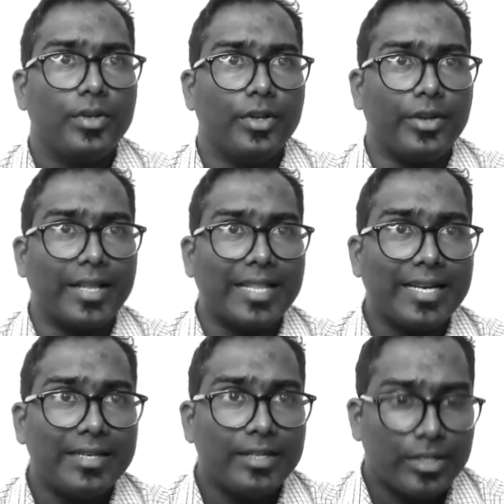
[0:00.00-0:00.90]
You get
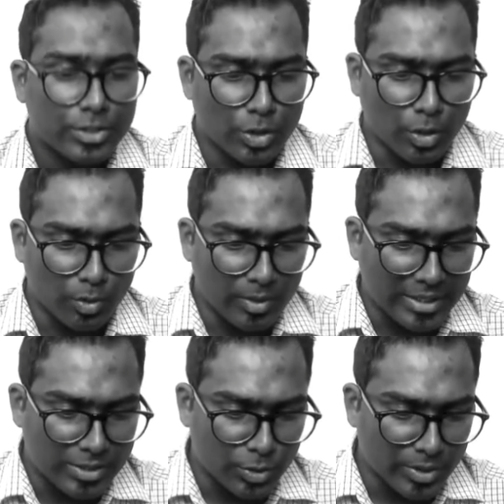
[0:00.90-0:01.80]
that? So
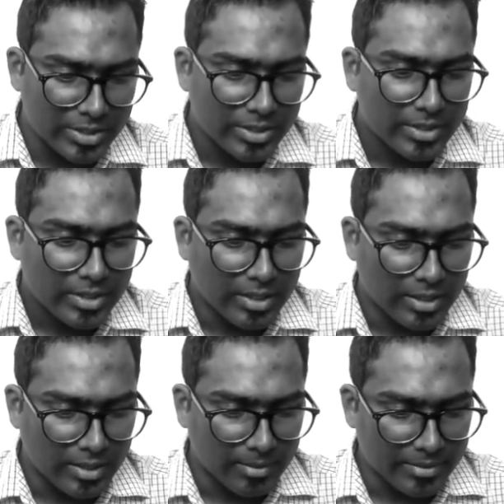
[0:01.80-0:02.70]
let's do it.
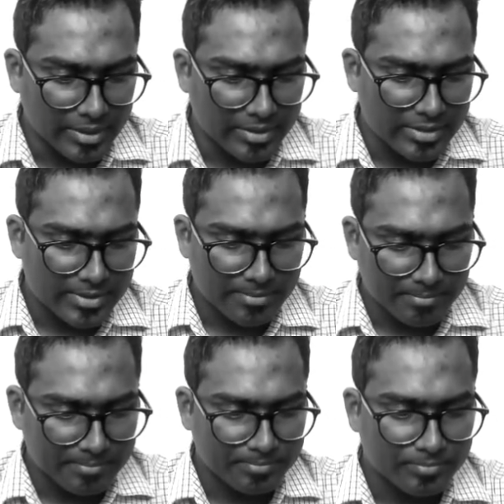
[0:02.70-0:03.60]
Hear this.
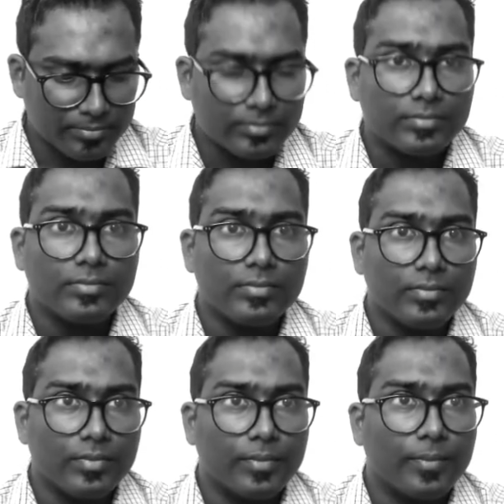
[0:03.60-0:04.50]

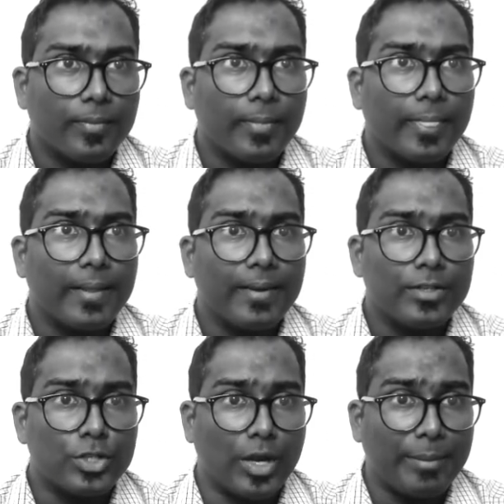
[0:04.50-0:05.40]

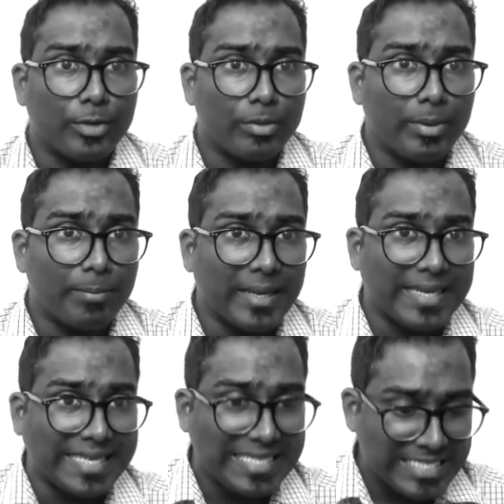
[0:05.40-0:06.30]
So I'm going to be
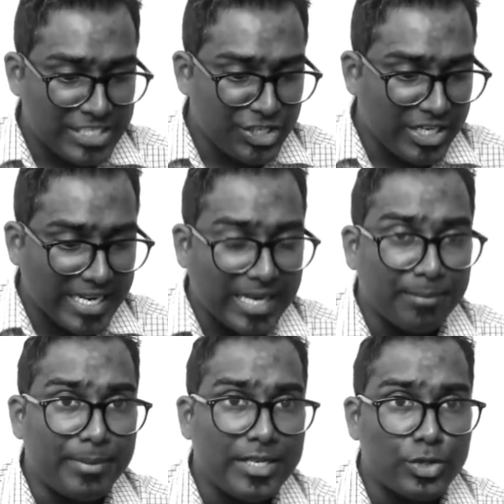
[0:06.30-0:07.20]
playing G and
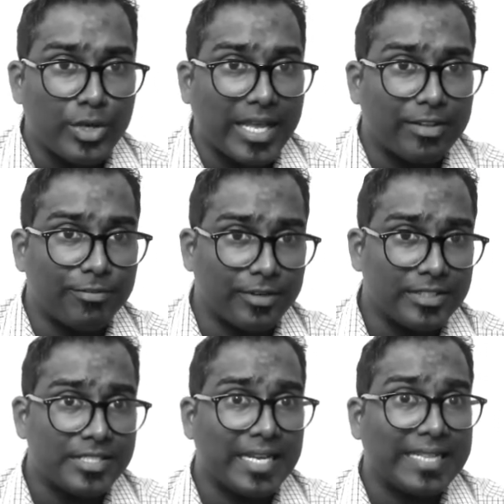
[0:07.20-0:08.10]
B together
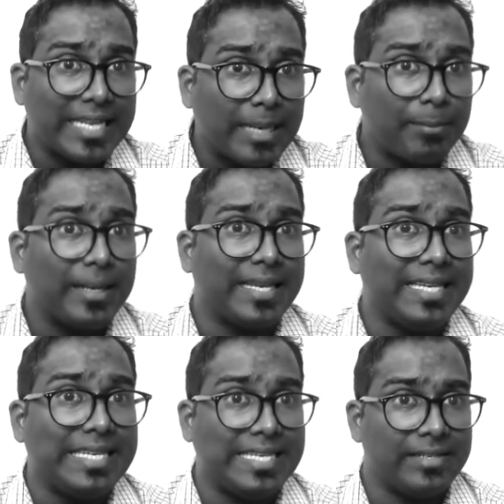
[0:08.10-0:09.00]
first, and then I play
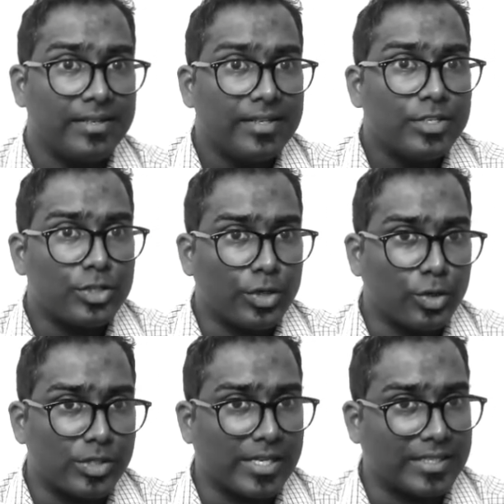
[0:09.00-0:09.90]
E. So it
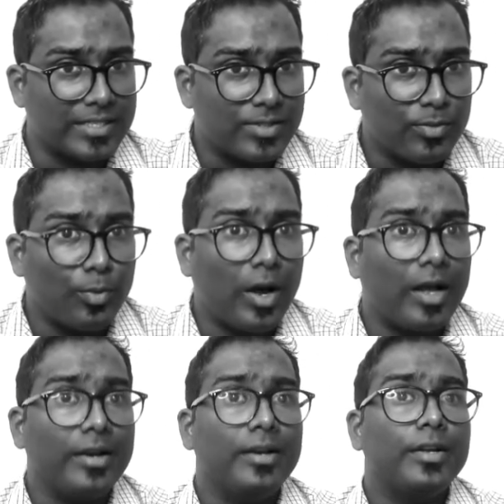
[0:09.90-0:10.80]
goes like this:
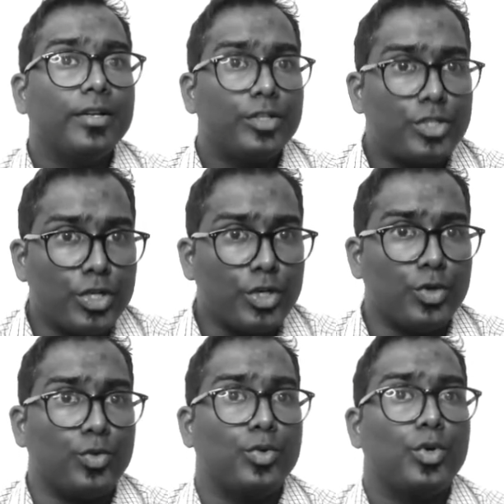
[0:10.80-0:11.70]
1,
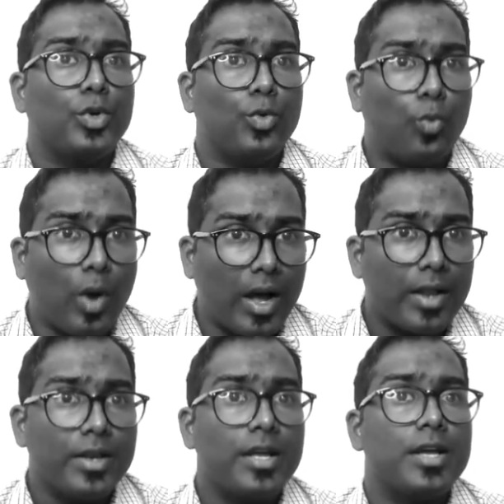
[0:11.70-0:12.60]
2,
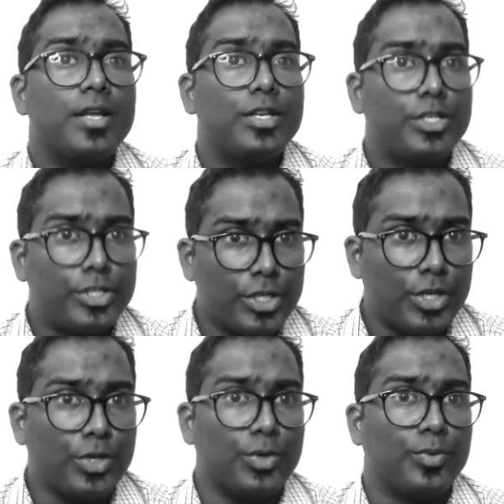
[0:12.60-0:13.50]
1, 2.
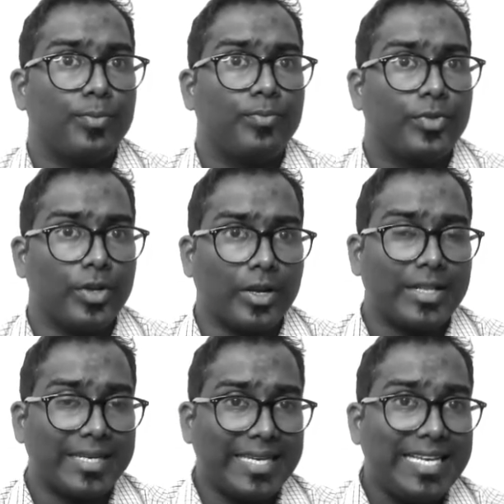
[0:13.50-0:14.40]
You got
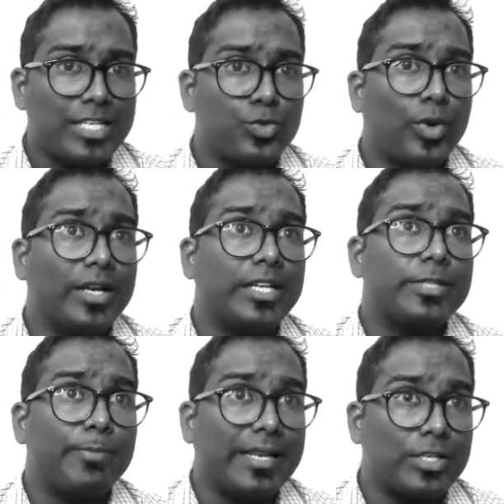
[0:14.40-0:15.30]
that? Each one is
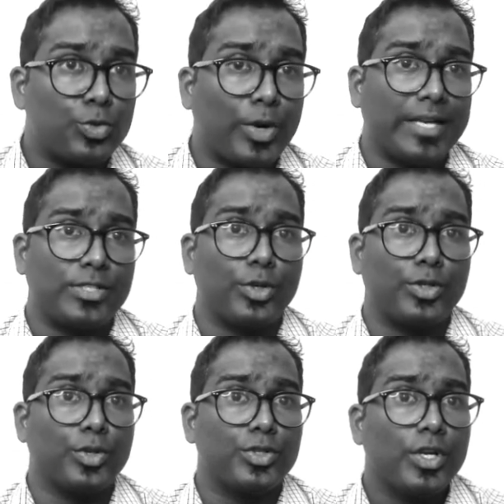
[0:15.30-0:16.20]
played twice. So it
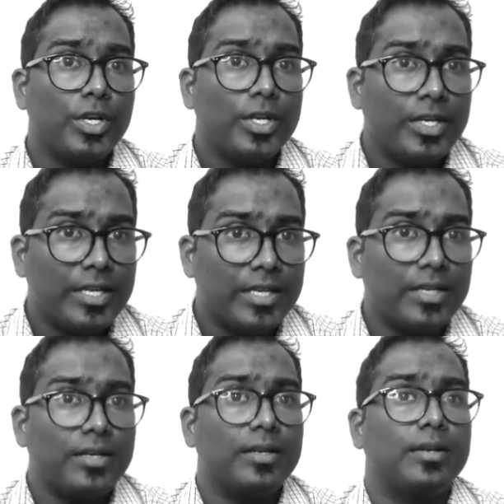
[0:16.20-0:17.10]
goes
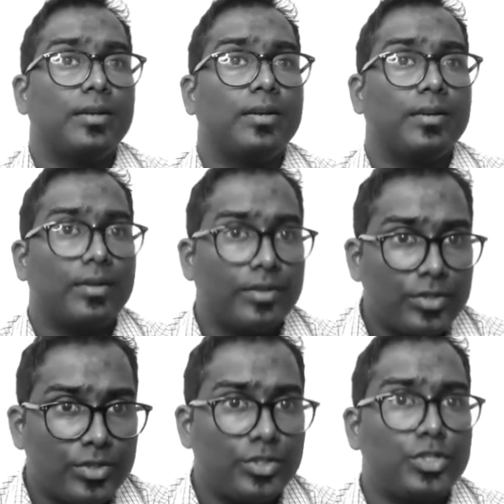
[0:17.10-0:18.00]

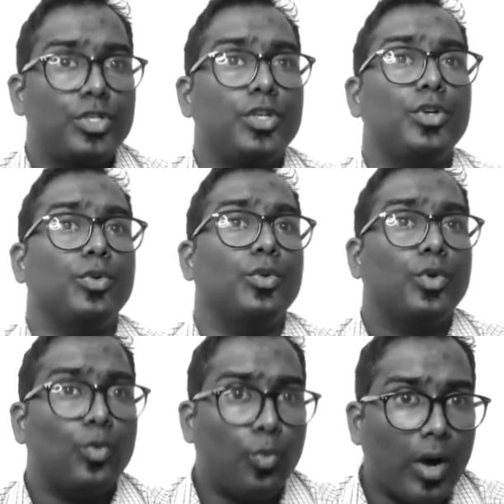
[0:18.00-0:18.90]

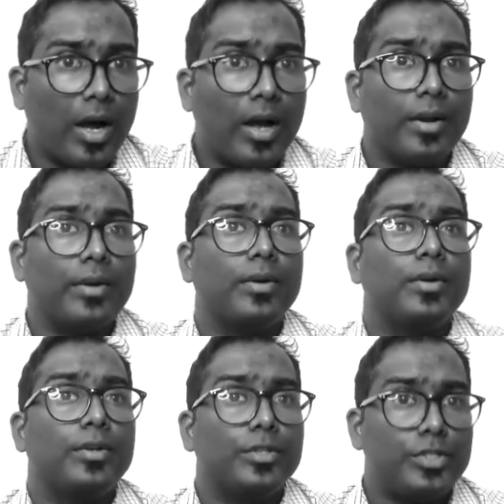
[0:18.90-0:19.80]
2,
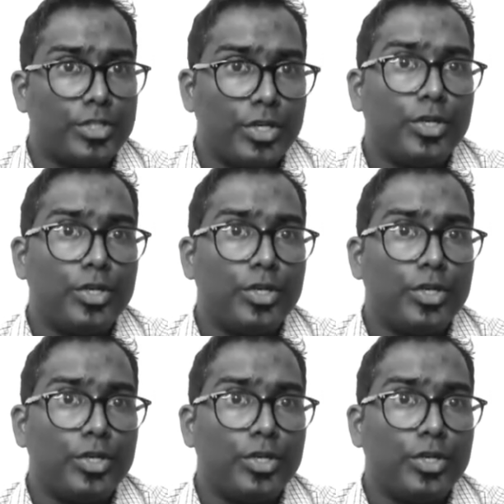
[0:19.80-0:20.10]
1, 2,